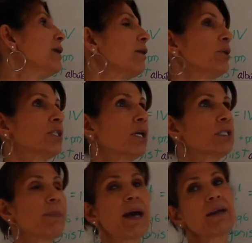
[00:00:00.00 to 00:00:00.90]
Now we
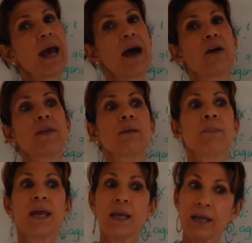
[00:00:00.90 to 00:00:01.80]
talked about how they
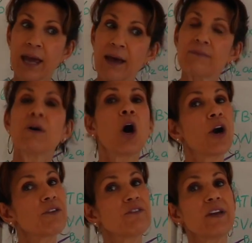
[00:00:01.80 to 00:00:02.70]
may have
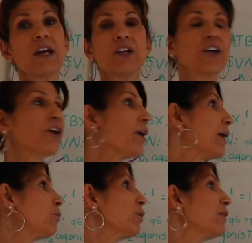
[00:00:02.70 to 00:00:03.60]
heart failure
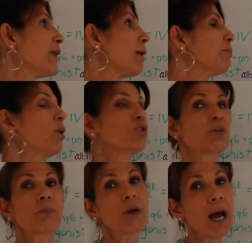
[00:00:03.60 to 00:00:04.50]
and will that
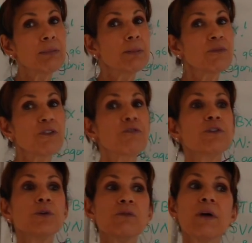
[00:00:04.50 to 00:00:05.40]
pose a problem for
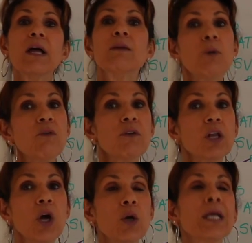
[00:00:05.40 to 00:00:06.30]
fluid volume
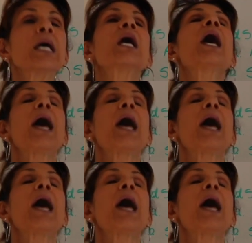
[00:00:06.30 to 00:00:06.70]
overload?